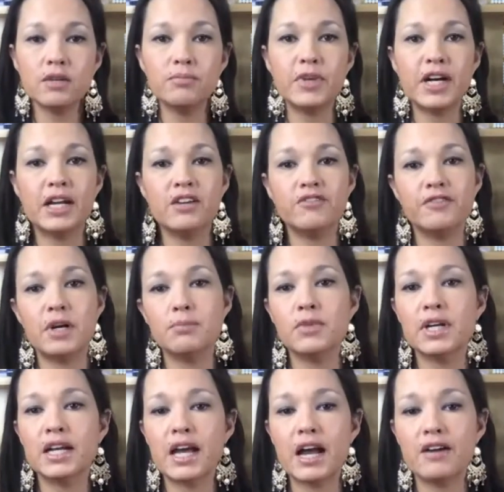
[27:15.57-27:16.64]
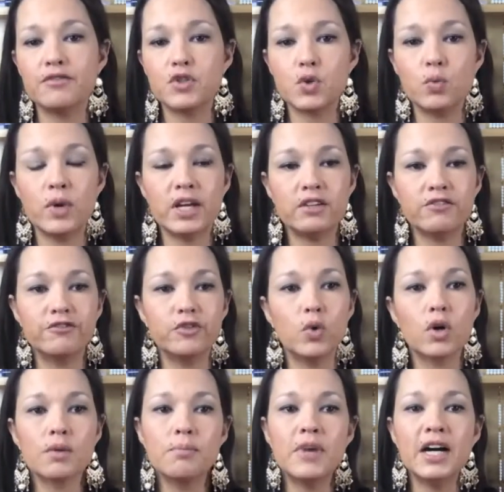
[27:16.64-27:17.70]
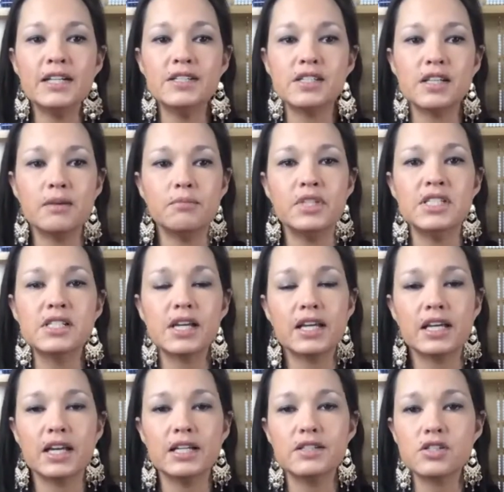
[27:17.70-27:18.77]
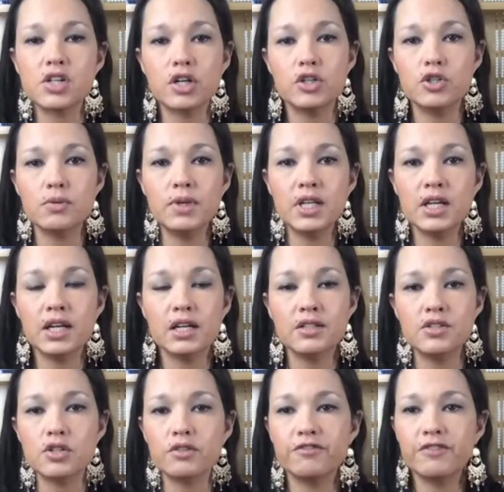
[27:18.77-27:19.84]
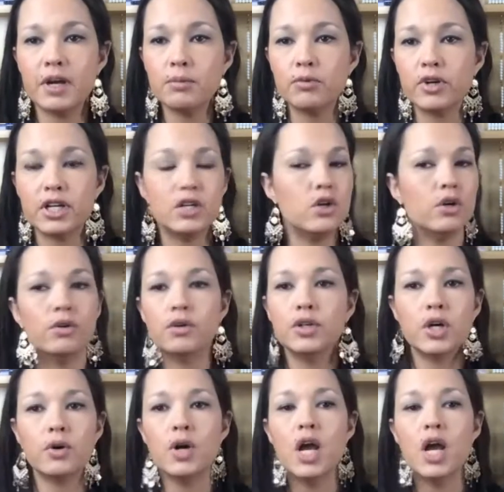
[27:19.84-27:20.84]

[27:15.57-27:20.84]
but if I'm going to have to wait 4 months, that means I can't start doing it until February. No.